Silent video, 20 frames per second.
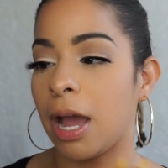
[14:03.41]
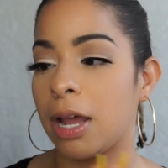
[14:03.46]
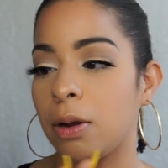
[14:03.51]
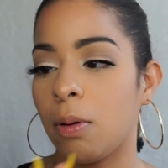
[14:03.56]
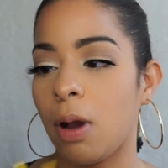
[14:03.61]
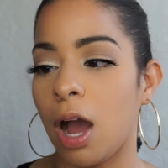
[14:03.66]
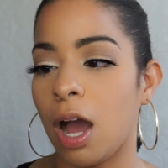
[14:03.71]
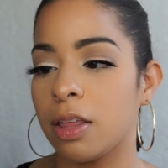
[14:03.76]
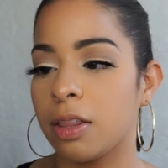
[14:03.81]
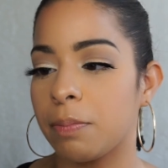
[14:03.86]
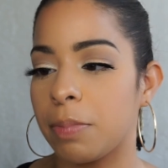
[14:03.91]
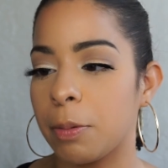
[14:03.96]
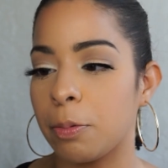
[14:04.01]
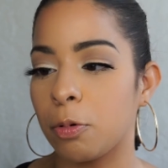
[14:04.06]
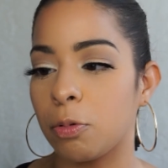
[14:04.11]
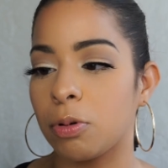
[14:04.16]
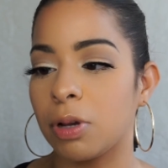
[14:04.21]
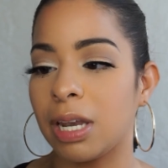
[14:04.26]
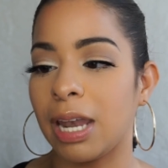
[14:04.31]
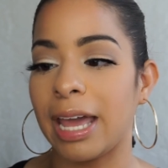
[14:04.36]
know other
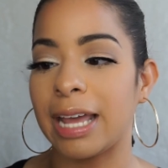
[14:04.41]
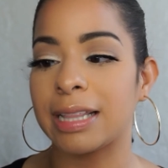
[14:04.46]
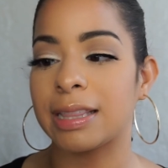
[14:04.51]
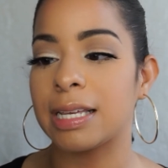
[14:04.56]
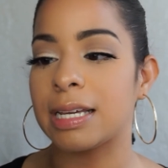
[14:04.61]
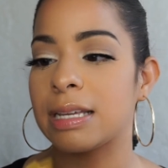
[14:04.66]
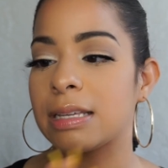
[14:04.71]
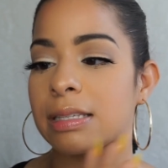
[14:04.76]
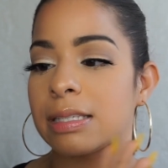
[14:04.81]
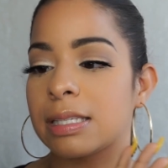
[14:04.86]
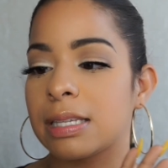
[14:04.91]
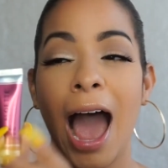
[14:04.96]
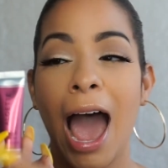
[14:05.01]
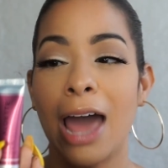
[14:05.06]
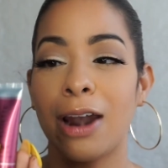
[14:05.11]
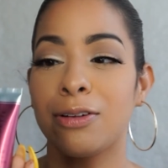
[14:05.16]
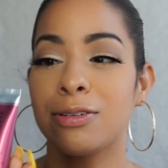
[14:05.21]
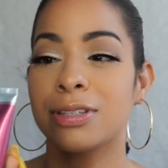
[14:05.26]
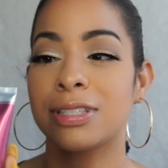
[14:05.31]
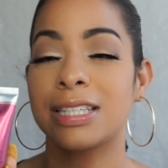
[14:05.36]
people will like this.
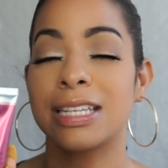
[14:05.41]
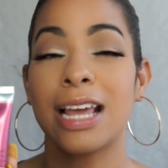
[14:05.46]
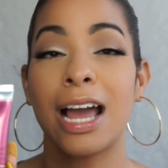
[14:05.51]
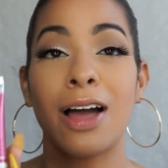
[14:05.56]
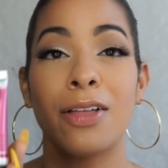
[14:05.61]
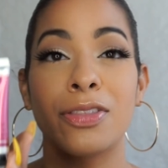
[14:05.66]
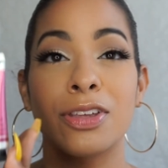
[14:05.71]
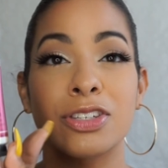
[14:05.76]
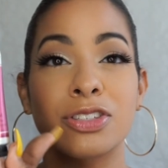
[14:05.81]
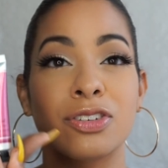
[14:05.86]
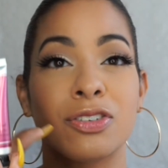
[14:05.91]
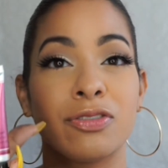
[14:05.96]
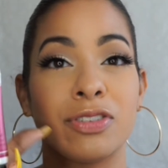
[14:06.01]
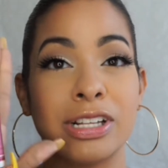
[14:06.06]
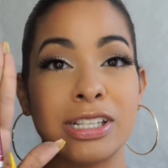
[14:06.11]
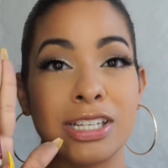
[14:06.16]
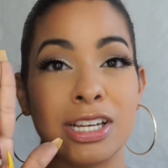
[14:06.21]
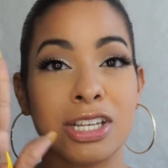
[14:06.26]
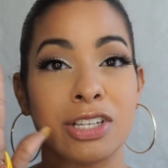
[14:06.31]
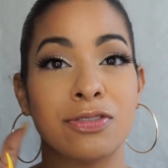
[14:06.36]
I don't see how this
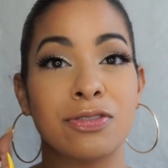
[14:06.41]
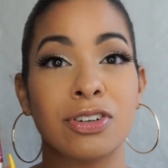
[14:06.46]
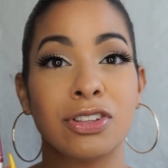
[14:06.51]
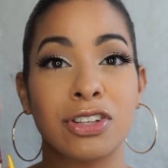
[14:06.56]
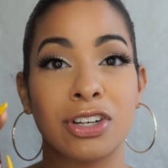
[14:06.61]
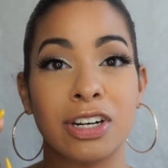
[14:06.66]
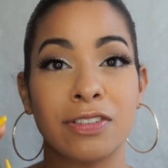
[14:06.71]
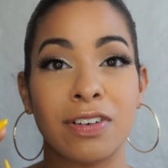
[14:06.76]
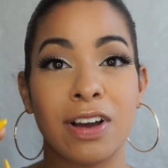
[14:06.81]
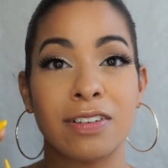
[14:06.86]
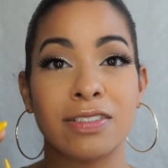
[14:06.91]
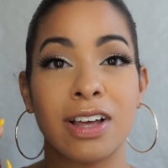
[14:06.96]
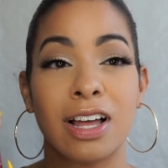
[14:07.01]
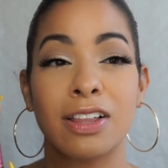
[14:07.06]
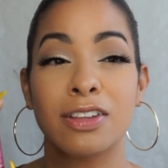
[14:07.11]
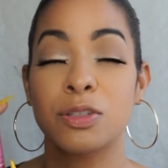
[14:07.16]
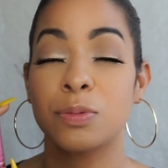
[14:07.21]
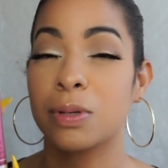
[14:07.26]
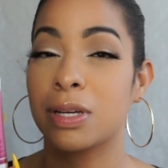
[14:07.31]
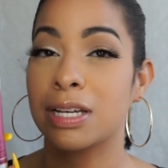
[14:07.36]
retails for
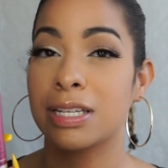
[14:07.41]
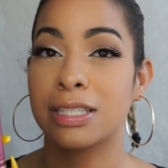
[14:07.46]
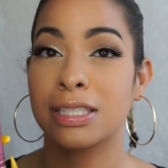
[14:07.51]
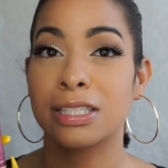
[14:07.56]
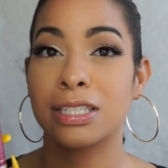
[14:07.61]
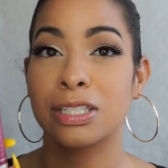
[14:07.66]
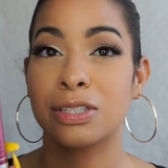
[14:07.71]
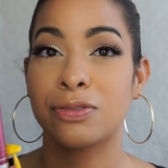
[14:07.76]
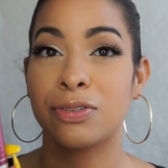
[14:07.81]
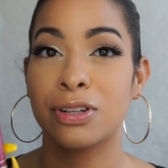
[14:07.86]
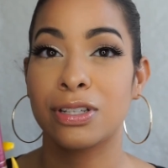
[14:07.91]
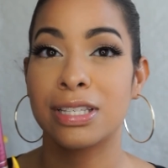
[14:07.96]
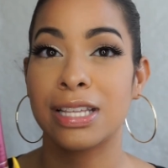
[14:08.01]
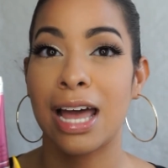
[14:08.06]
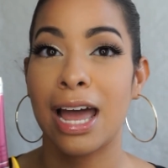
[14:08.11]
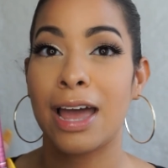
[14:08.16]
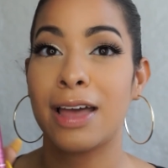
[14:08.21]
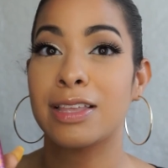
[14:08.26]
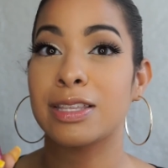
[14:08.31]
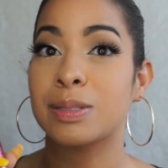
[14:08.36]
$35 because this is full
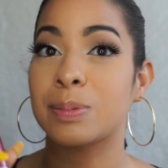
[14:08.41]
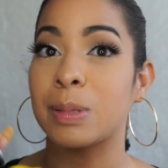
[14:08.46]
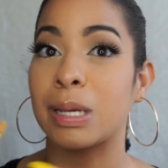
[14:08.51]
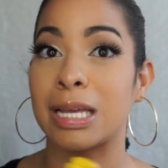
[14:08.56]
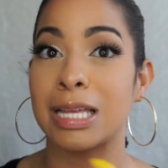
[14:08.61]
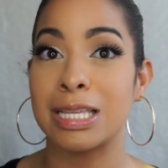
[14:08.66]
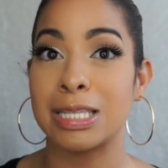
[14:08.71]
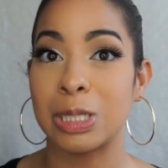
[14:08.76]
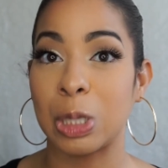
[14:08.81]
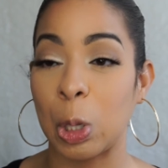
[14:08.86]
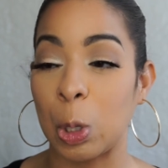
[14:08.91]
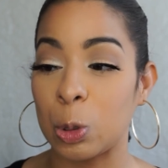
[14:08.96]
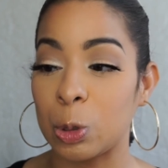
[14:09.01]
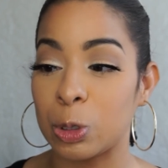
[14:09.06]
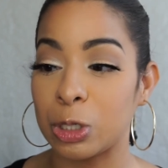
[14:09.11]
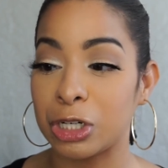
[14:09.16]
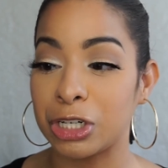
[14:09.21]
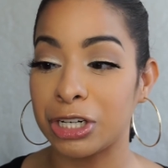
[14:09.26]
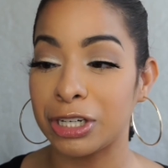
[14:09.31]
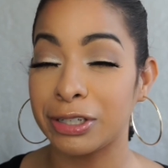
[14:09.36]
size, because
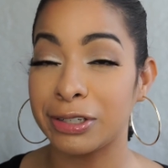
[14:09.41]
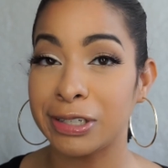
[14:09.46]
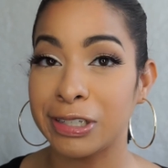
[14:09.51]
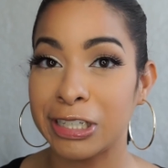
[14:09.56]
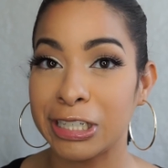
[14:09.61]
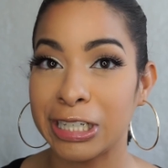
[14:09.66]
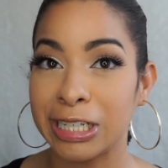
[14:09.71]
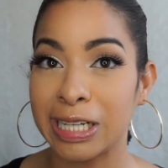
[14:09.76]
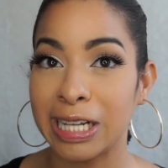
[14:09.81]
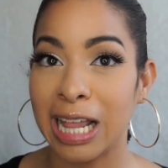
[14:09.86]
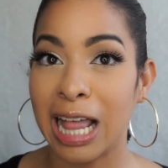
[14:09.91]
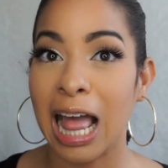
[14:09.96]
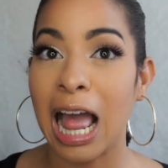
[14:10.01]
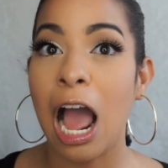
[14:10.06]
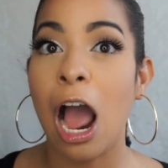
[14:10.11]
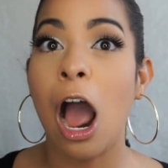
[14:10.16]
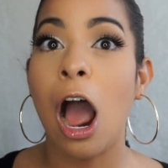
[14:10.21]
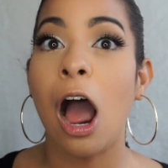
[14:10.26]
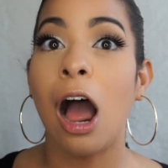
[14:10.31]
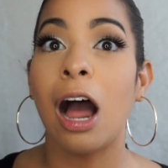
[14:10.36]
Lord,
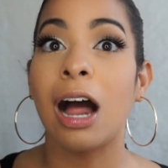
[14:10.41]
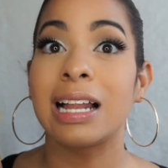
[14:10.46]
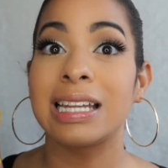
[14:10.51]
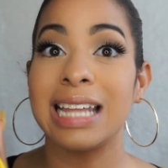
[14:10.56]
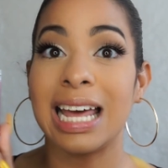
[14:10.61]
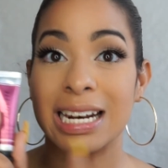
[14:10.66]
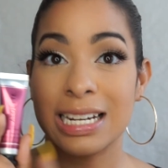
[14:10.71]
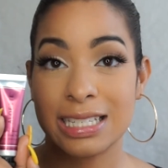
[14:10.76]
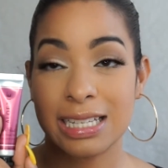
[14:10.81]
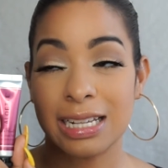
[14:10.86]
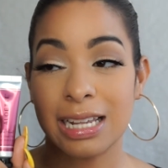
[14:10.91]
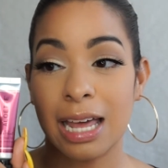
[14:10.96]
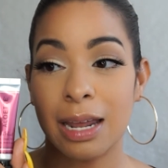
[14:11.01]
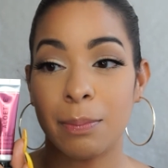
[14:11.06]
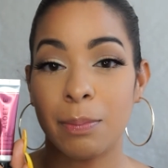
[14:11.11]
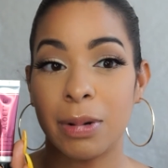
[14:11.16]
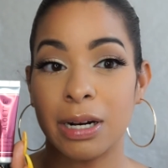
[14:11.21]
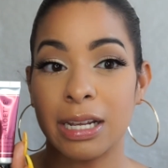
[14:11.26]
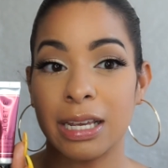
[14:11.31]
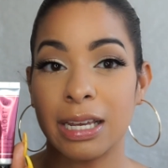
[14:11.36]
that is a lot
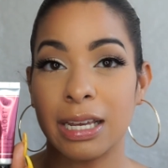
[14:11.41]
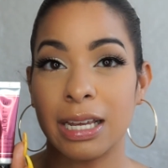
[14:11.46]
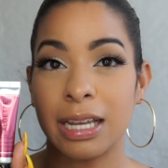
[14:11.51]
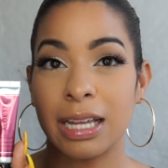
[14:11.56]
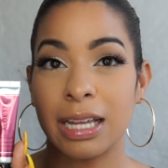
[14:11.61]
of money.